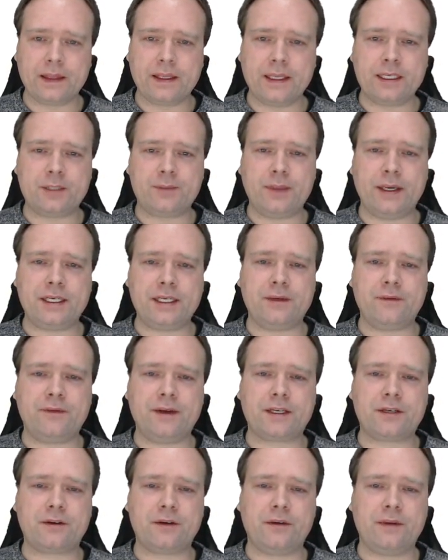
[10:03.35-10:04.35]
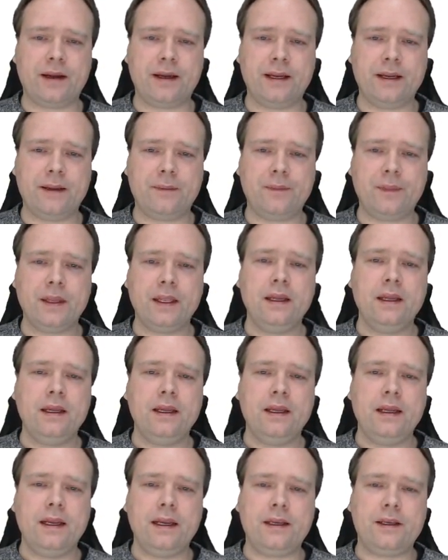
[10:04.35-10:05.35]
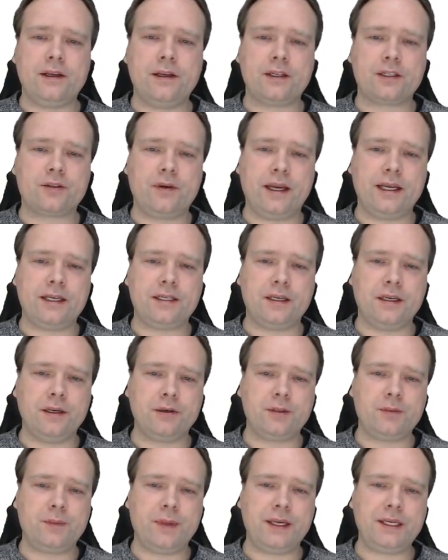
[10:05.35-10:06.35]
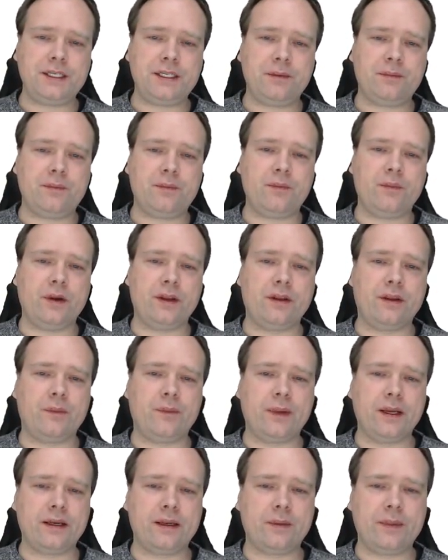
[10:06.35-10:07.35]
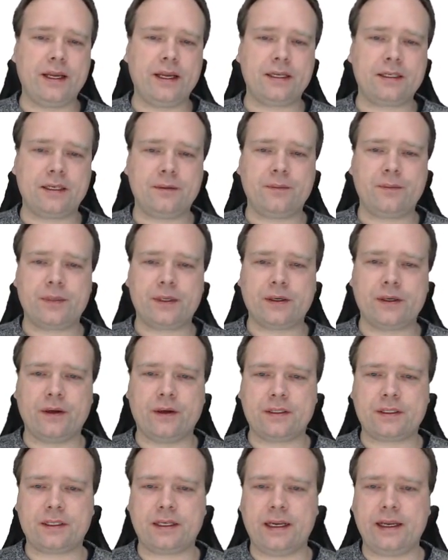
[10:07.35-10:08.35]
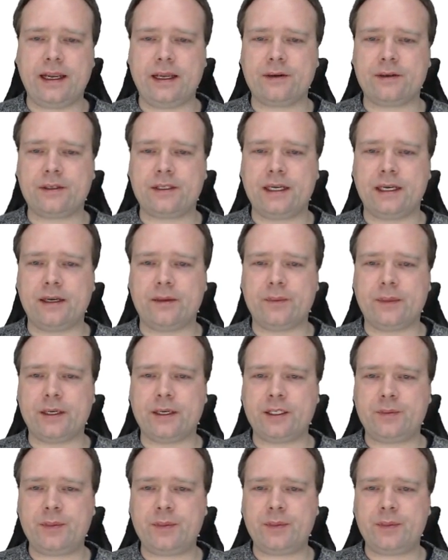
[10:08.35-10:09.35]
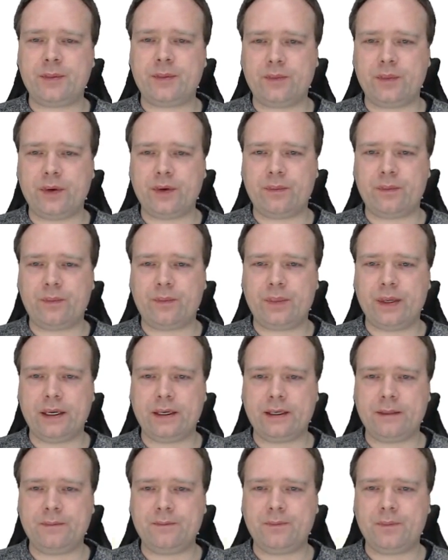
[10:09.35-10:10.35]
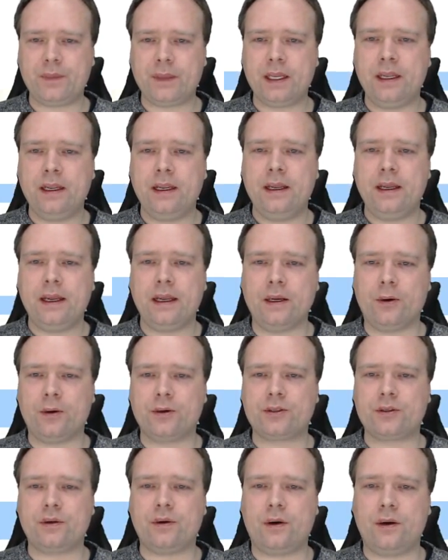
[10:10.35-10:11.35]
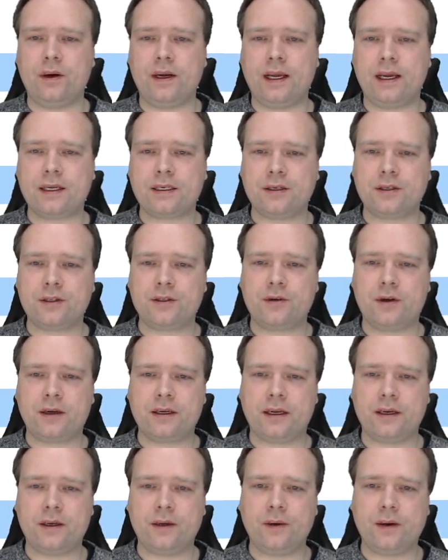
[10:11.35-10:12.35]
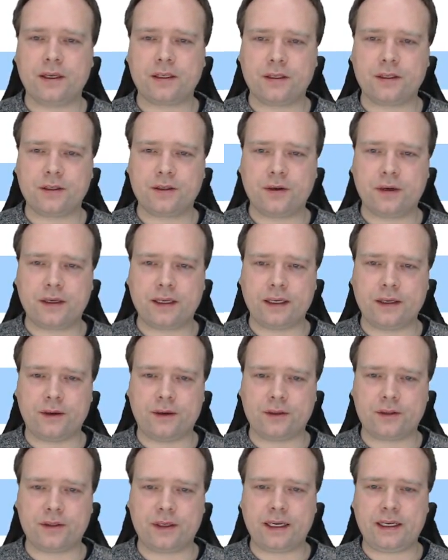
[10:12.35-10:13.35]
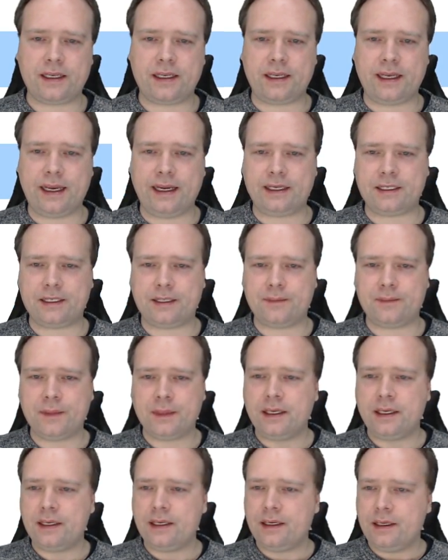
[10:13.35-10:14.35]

This spaceship factory right here. It just creates a new spaceship with the builder pattern, because I annotated my spaceship with builder, and also all args constructor and no args constructor, and also add data.